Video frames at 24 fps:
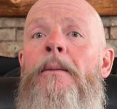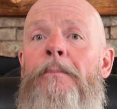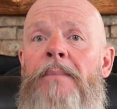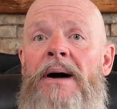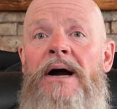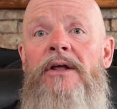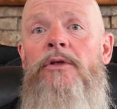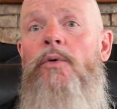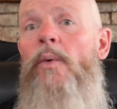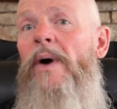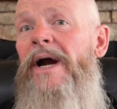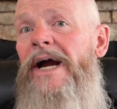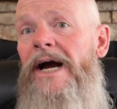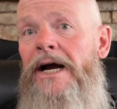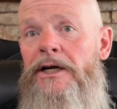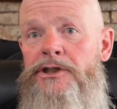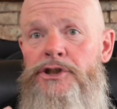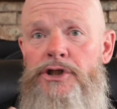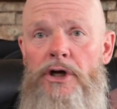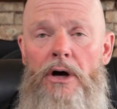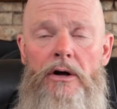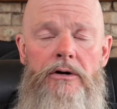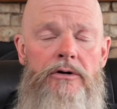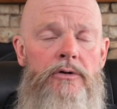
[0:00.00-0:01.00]
By the way, I
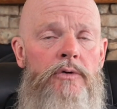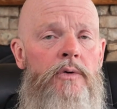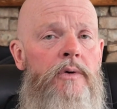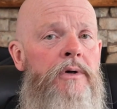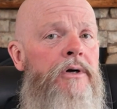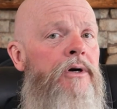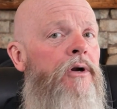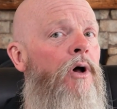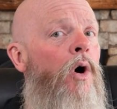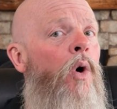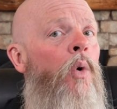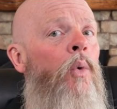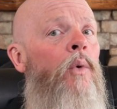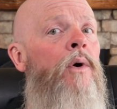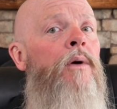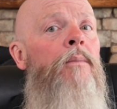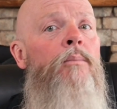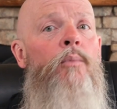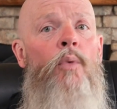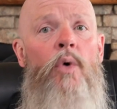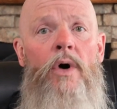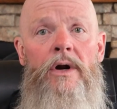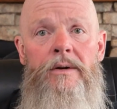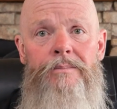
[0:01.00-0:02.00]
shot it on an
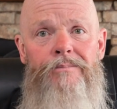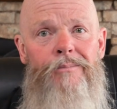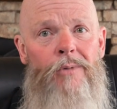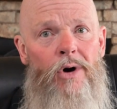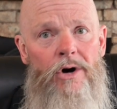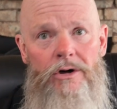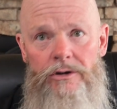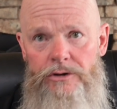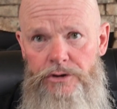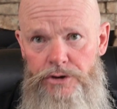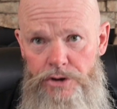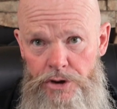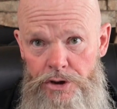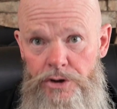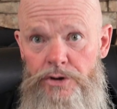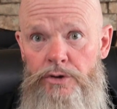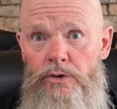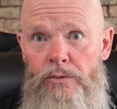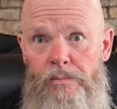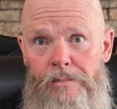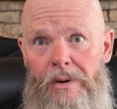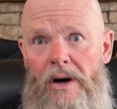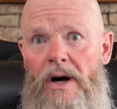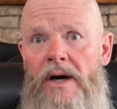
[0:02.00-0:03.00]
OM1 Mark
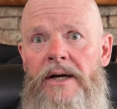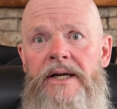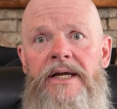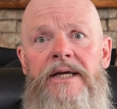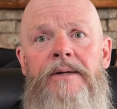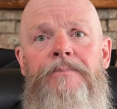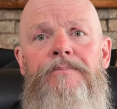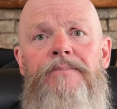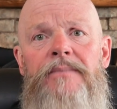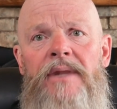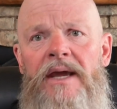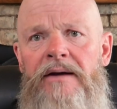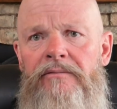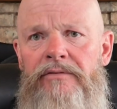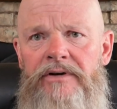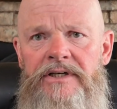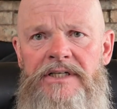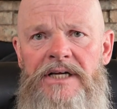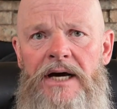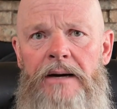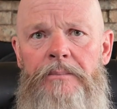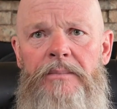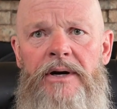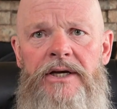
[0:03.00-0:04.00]
II body every
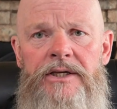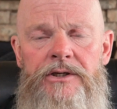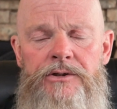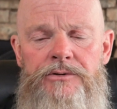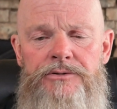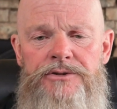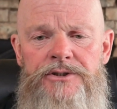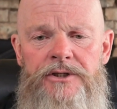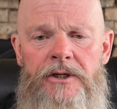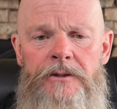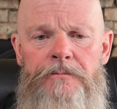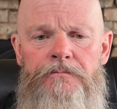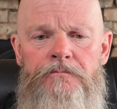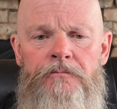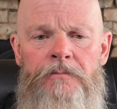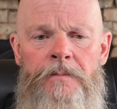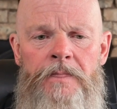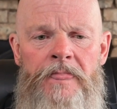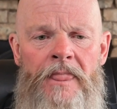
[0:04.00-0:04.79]
time I used it.